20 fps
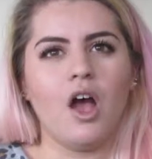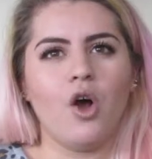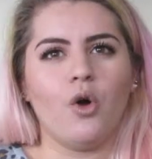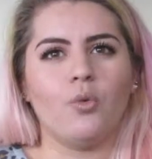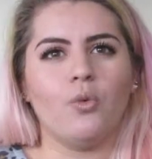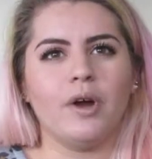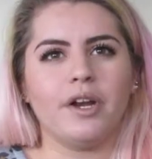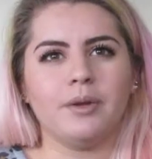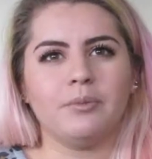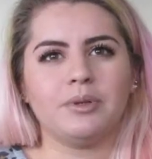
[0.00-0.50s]

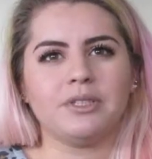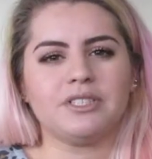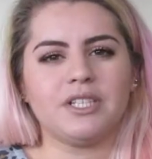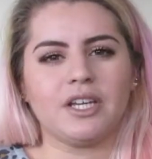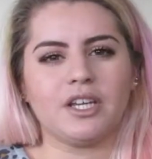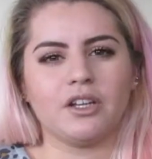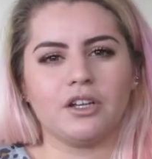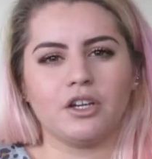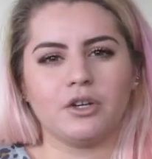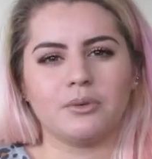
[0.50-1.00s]
One in
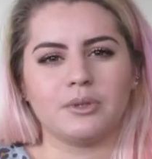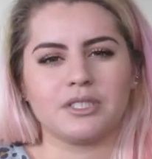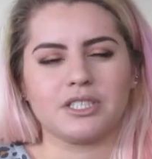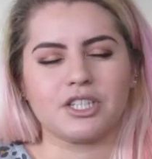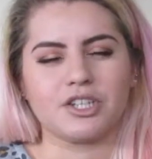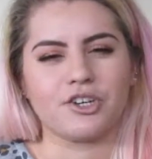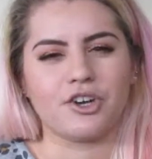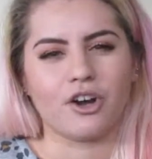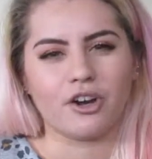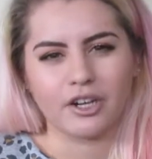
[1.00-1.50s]
particular was
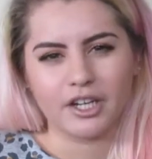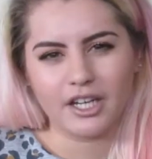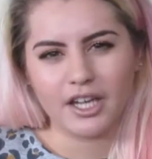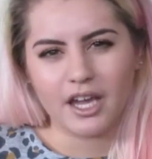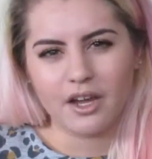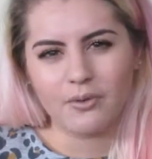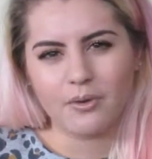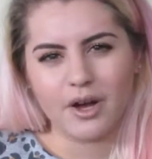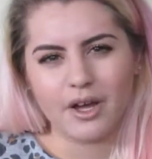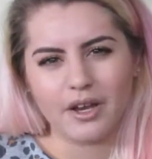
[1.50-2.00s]
the
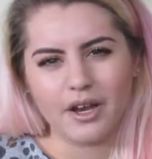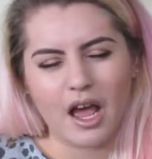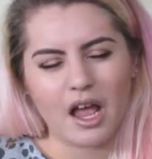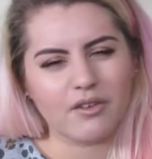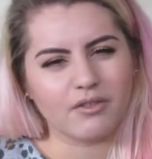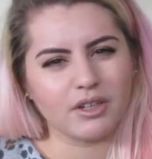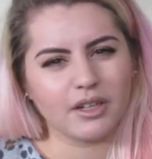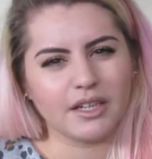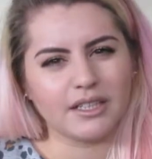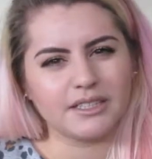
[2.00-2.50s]
Garnier one
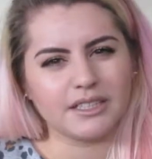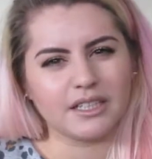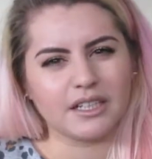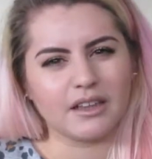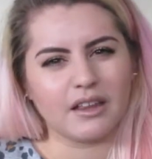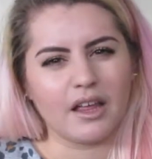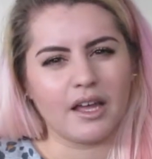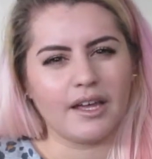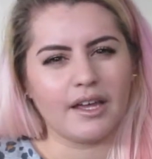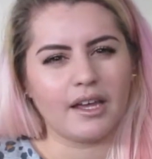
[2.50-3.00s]
I really
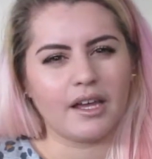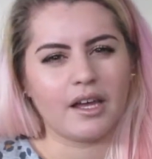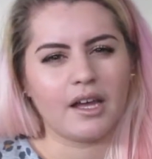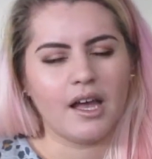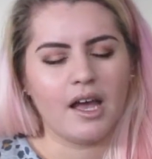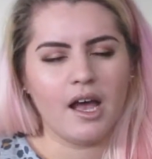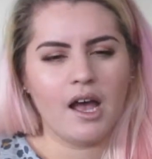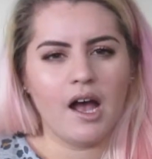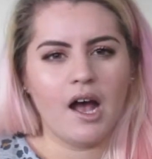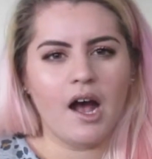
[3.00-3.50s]
didn't like.
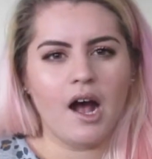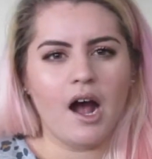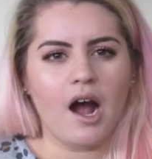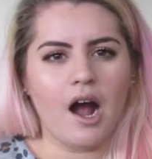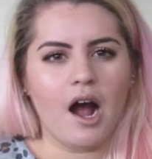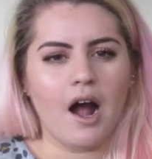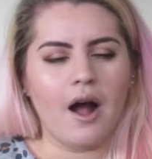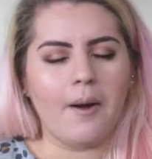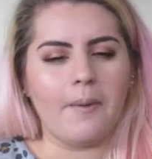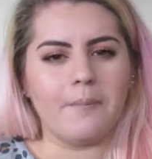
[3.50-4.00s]

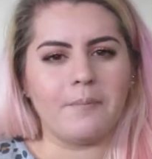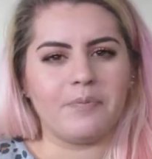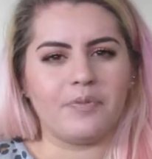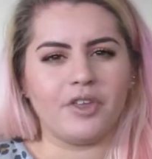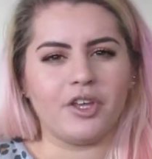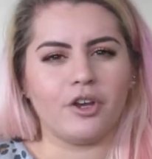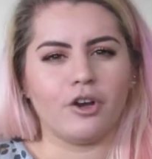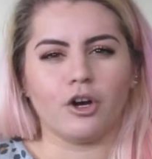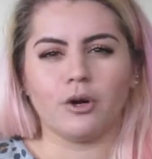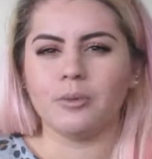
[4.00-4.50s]

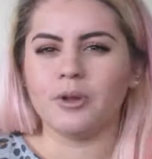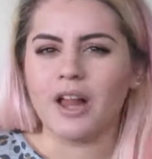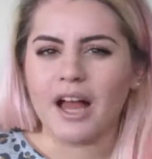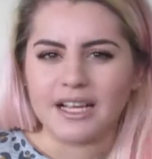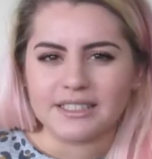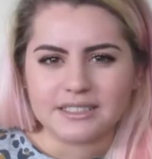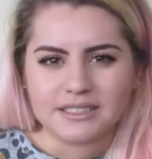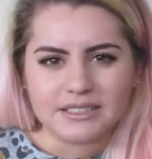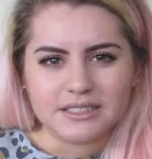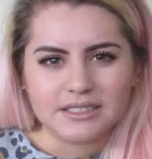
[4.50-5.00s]
The Herbal
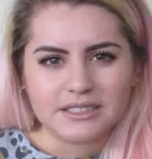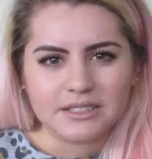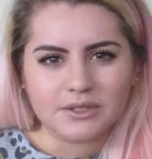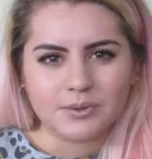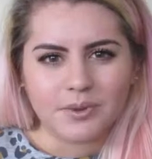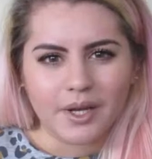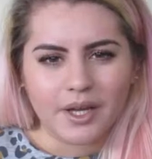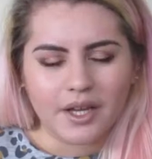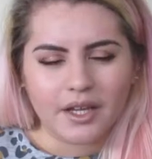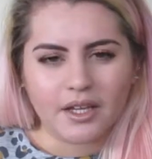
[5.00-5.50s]

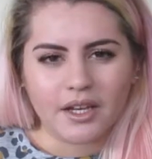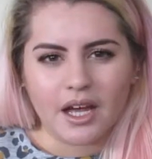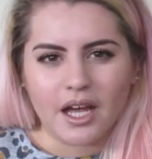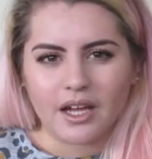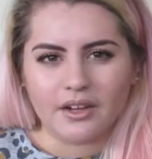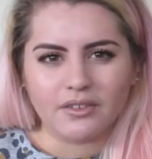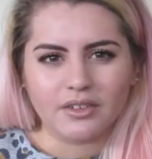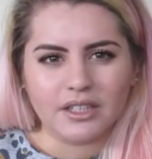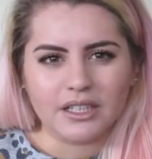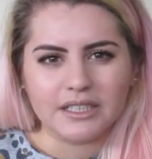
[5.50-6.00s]
Essences one
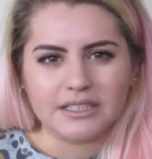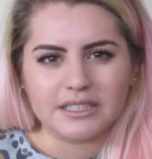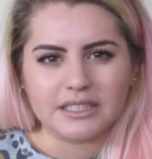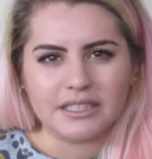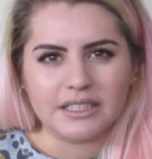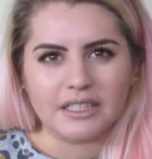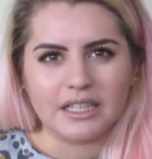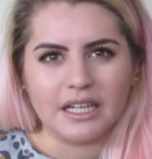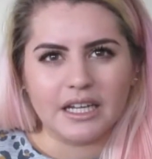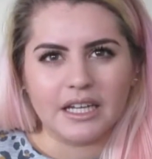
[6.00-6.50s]
I really
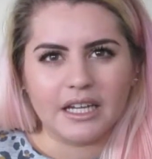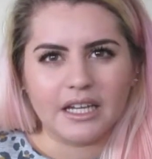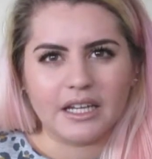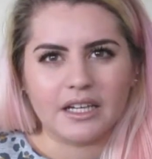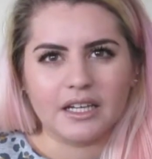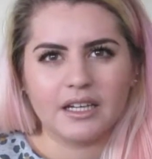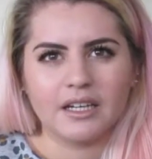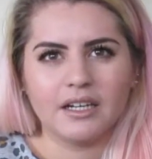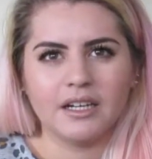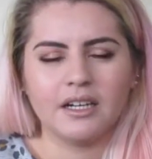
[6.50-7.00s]
didn't
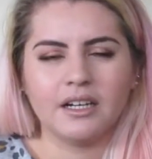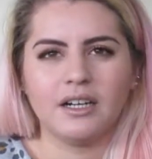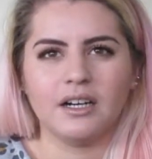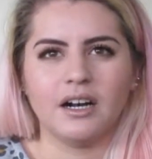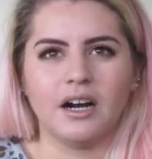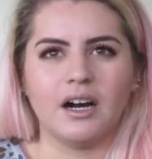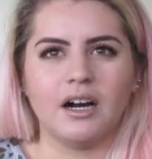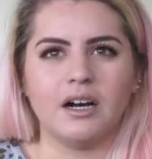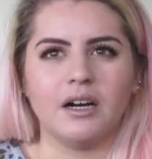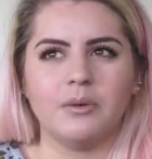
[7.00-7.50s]
like.
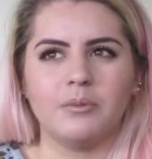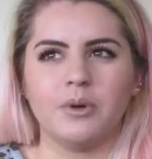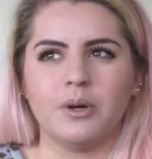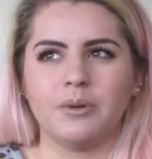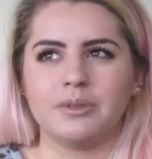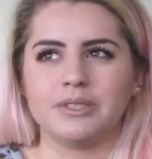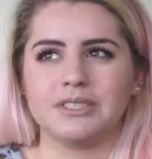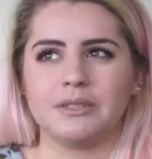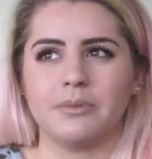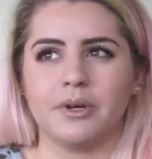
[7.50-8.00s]

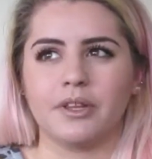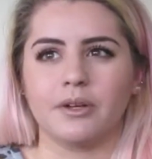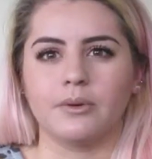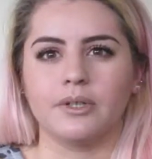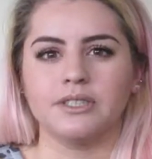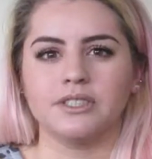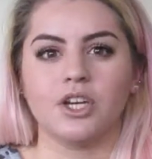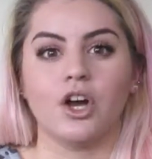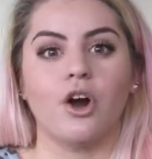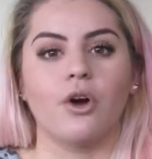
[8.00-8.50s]
What were some other
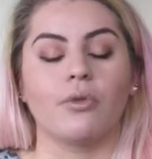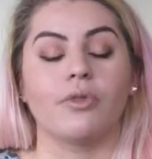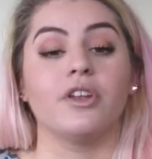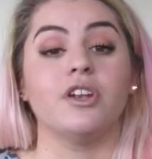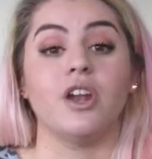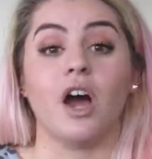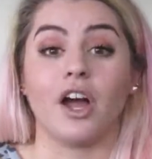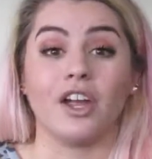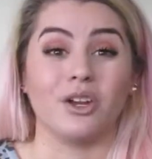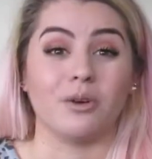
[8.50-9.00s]
ones? Oh, the
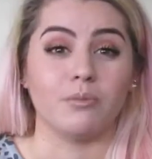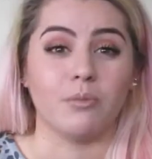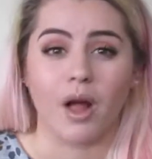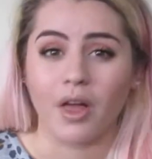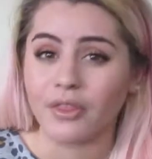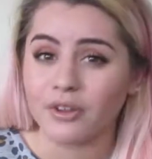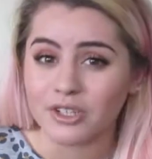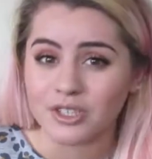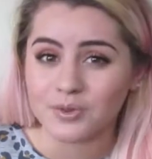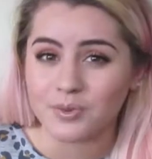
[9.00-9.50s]
Not Your
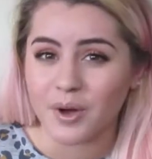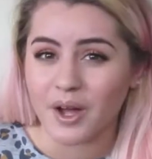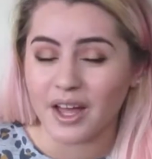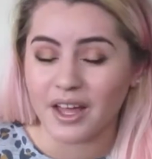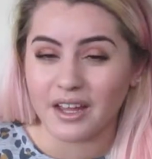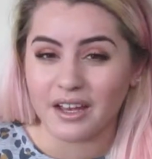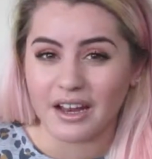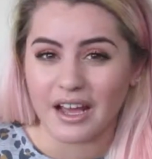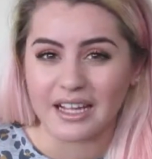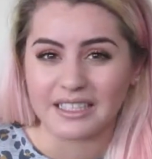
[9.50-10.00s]
Mother's
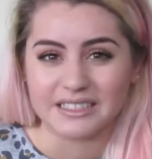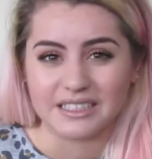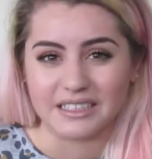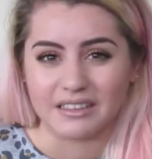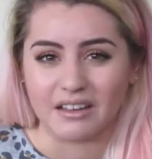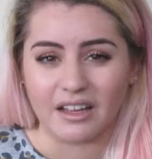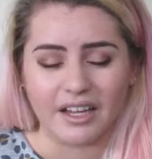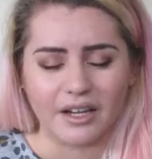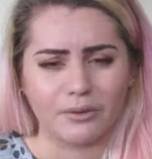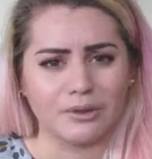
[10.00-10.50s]
one I
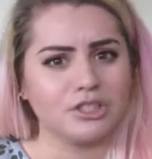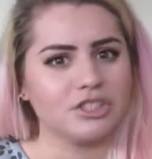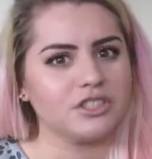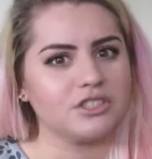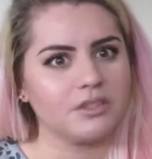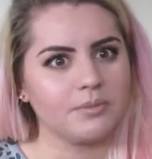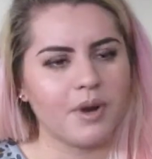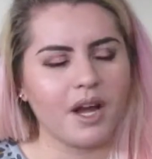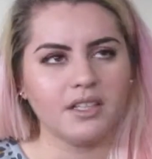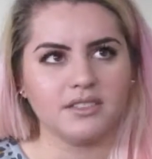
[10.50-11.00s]
didn't like, which
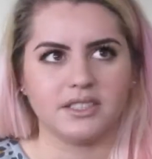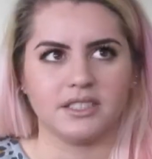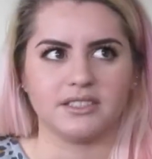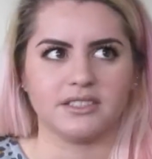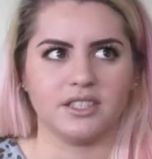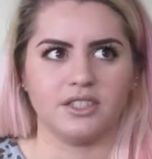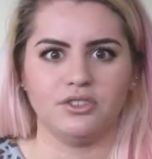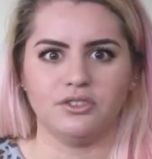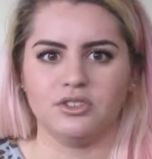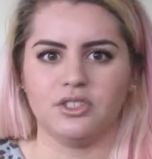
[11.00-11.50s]
is surprising
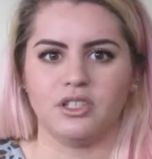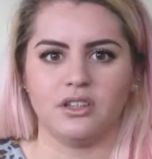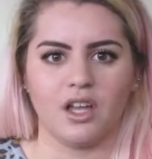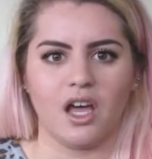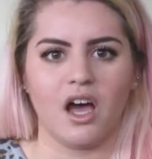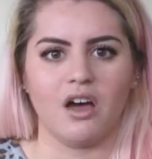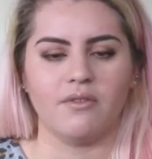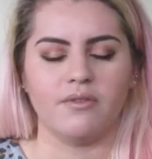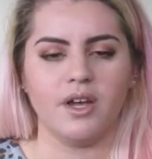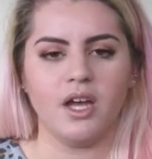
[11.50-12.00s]
because I usually
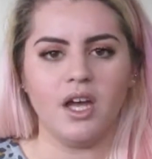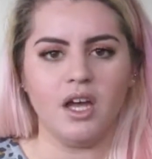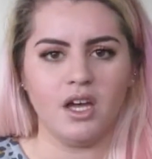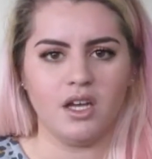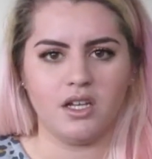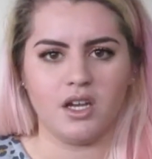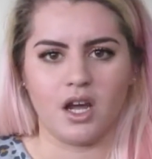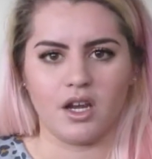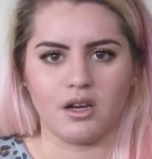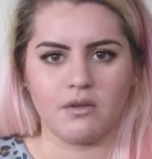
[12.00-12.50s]
love
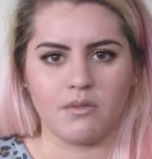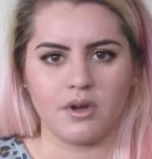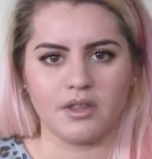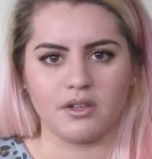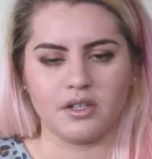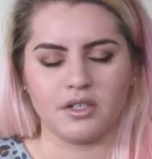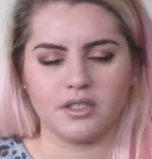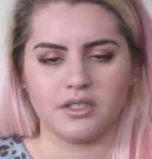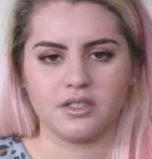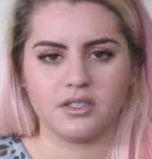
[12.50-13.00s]
Not Your
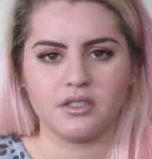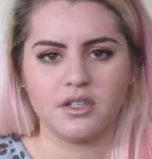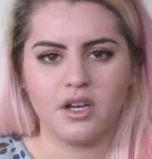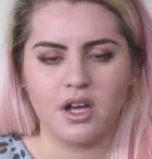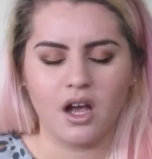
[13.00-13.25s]
Mother's